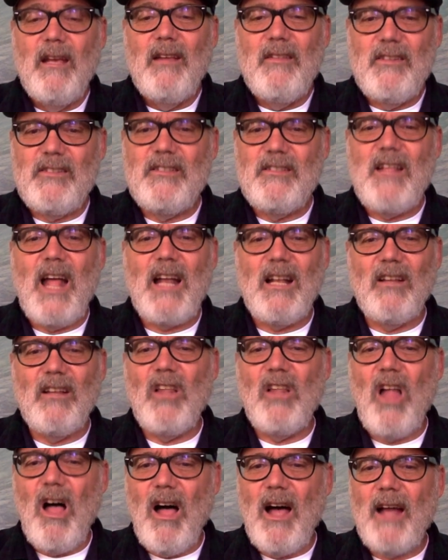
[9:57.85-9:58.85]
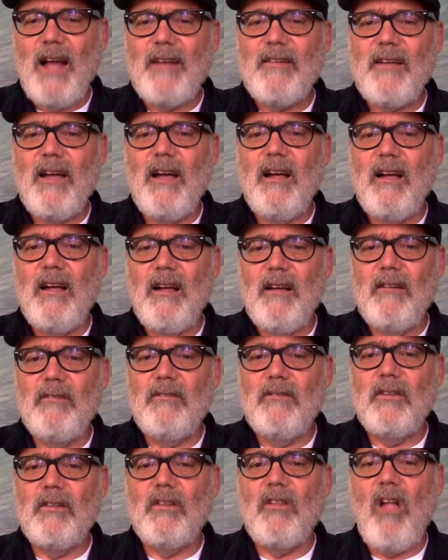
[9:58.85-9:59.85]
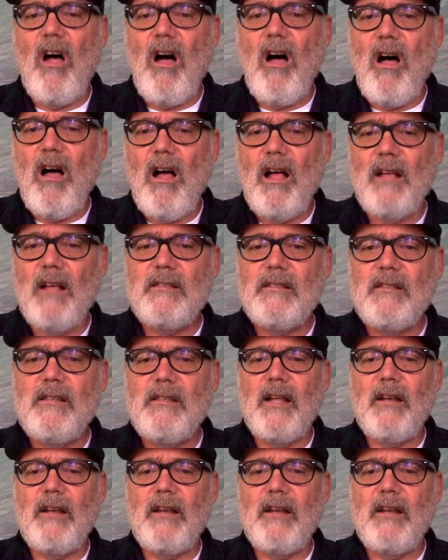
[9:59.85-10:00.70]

There's not a lot of laws